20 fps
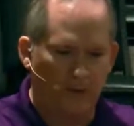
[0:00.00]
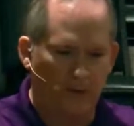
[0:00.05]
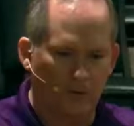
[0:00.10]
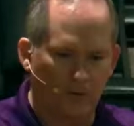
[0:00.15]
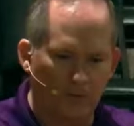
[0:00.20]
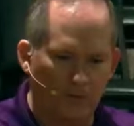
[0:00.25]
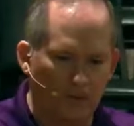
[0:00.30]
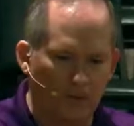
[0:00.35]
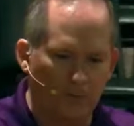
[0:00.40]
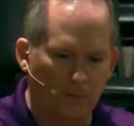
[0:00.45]

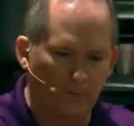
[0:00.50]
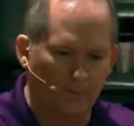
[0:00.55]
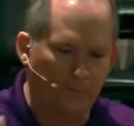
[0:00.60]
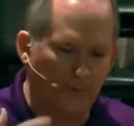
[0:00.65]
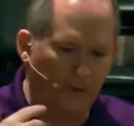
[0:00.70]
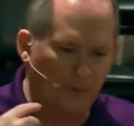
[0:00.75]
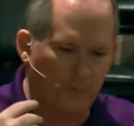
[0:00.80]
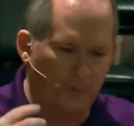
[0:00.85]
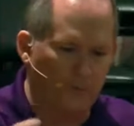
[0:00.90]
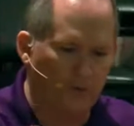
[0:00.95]
Early when
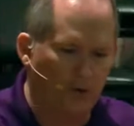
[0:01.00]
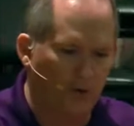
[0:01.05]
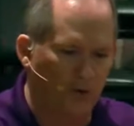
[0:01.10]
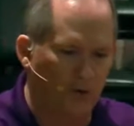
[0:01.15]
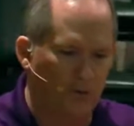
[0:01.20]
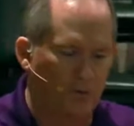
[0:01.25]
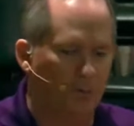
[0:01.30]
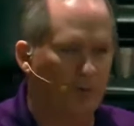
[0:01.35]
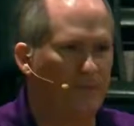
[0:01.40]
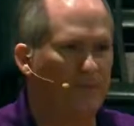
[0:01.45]
Philip was
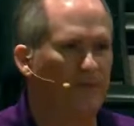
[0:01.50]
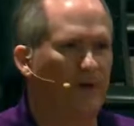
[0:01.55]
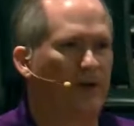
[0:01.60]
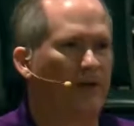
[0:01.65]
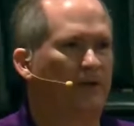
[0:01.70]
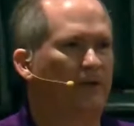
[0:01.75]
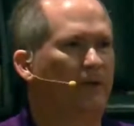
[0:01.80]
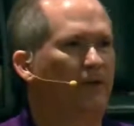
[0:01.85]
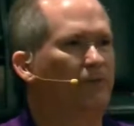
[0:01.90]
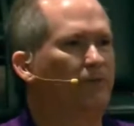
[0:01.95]
called, we
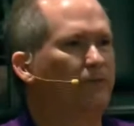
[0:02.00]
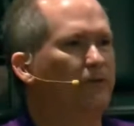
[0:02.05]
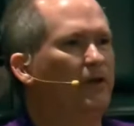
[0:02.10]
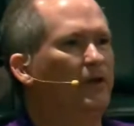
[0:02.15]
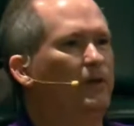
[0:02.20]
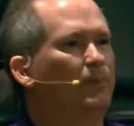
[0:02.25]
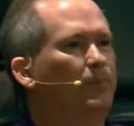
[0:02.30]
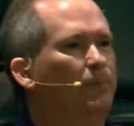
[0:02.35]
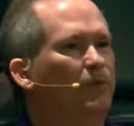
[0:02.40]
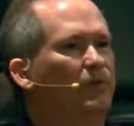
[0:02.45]
find that
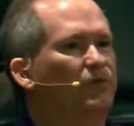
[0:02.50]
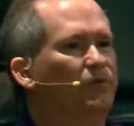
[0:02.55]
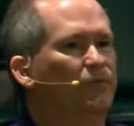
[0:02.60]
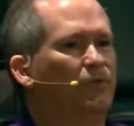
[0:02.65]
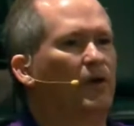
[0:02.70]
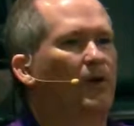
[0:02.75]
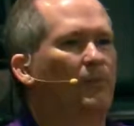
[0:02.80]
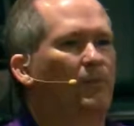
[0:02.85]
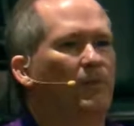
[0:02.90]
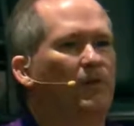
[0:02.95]
Philip was
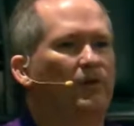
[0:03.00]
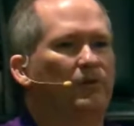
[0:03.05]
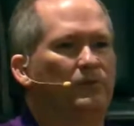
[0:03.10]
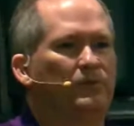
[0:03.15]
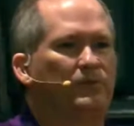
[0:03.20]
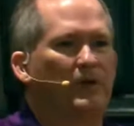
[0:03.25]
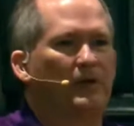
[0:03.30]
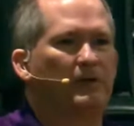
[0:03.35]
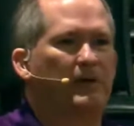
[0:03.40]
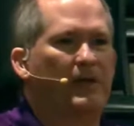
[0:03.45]
from this
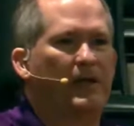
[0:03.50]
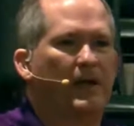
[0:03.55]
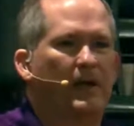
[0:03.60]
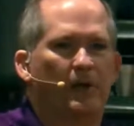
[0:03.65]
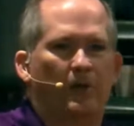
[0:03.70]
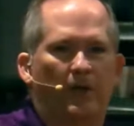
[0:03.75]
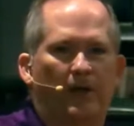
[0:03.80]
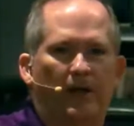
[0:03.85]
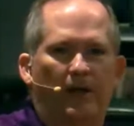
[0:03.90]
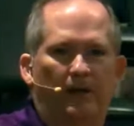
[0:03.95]
very
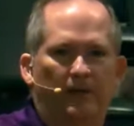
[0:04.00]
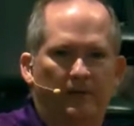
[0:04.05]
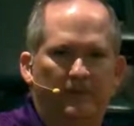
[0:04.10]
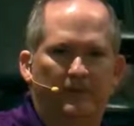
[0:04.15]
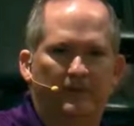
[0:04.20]
area.